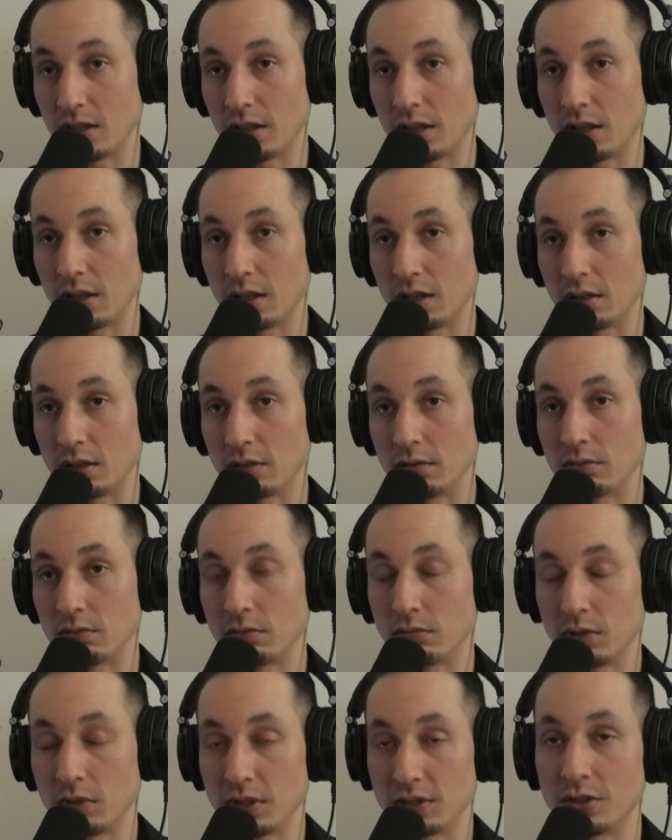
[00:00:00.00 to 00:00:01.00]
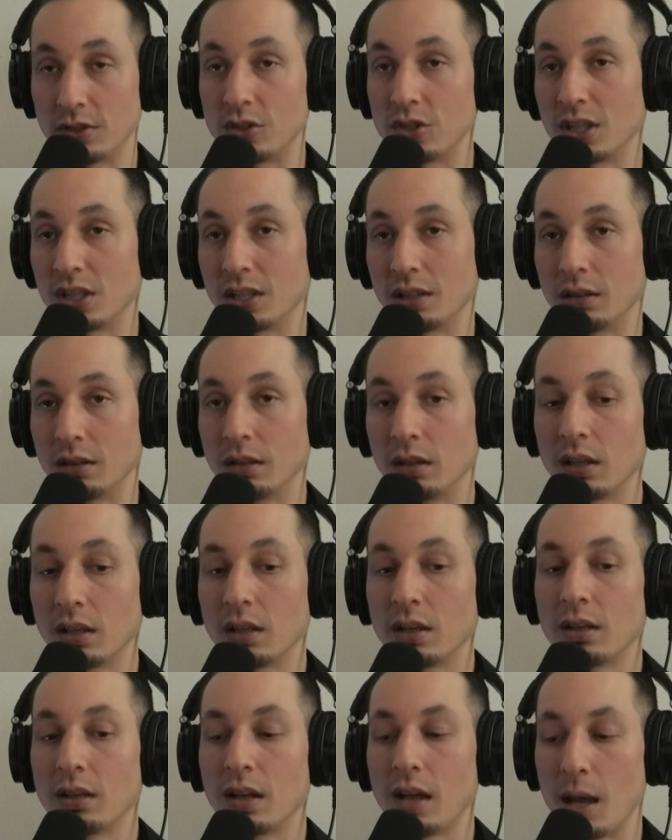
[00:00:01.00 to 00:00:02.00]
they're researching
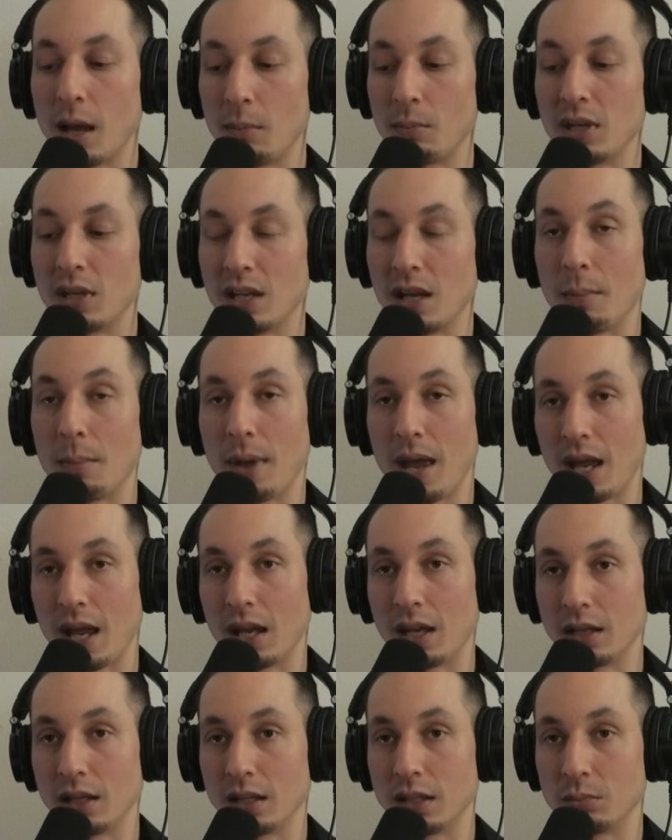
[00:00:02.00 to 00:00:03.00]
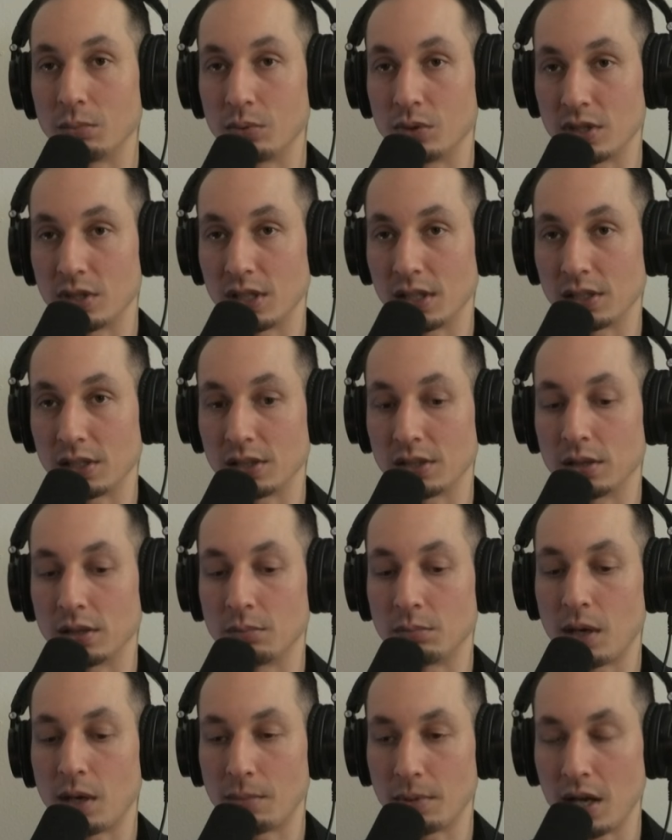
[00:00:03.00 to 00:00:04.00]
MDMA in particular,
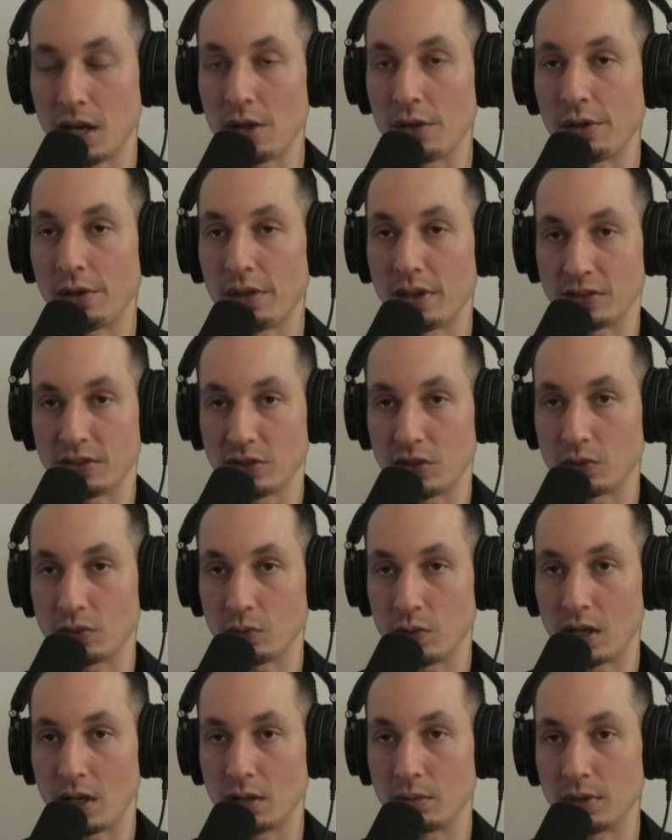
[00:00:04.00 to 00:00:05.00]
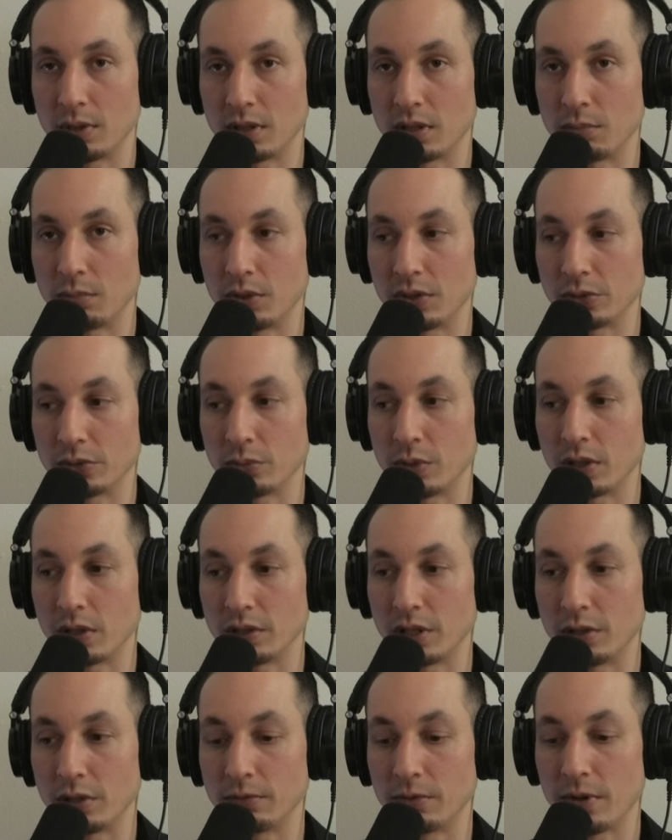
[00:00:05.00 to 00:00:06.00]
probably yeah. other things as well, but they're most well
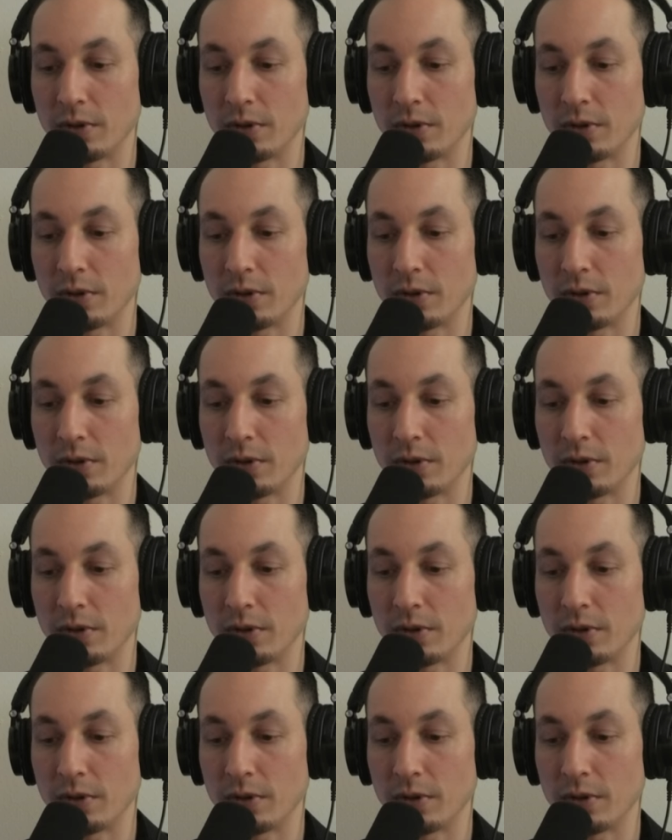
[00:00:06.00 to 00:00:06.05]
known for